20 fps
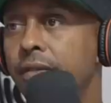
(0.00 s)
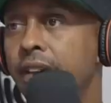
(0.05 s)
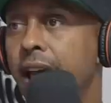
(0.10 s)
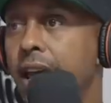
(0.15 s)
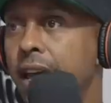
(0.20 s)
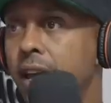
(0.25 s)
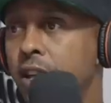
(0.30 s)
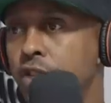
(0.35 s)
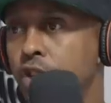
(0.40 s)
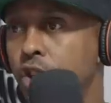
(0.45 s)
in
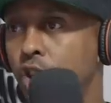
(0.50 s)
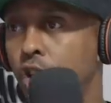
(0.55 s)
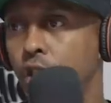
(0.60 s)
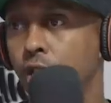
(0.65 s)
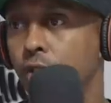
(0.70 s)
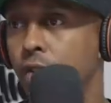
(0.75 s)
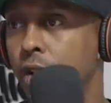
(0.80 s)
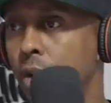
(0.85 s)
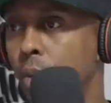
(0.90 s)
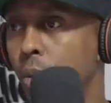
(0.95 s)
that
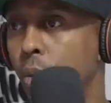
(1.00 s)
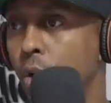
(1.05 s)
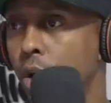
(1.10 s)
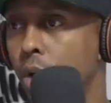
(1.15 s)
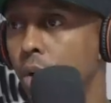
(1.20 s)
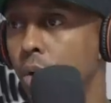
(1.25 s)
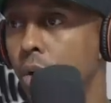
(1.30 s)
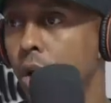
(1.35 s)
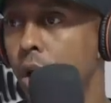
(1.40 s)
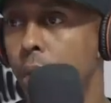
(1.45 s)
insecurity
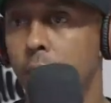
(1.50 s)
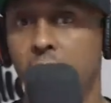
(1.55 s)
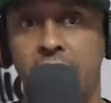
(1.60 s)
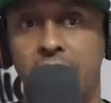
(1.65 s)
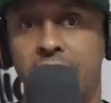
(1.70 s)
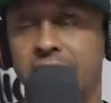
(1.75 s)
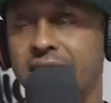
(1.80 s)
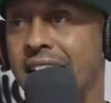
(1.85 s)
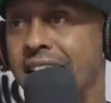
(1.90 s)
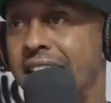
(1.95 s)
world. We, we
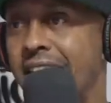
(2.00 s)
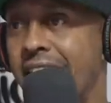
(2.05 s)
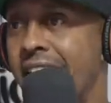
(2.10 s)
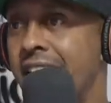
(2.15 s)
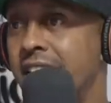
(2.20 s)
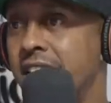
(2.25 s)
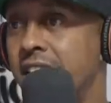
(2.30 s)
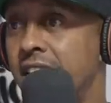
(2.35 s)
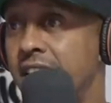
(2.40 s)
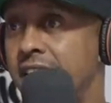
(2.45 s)
entertaining because at the,
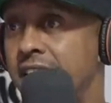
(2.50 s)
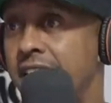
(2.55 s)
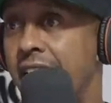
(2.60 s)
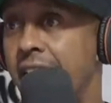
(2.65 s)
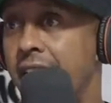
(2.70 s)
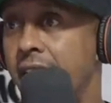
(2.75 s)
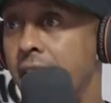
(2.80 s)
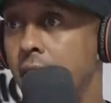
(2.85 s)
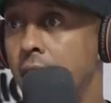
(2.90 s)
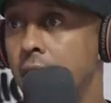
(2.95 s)
end of the
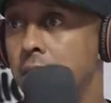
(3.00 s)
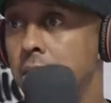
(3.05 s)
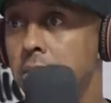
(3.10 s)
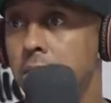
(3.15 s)
day,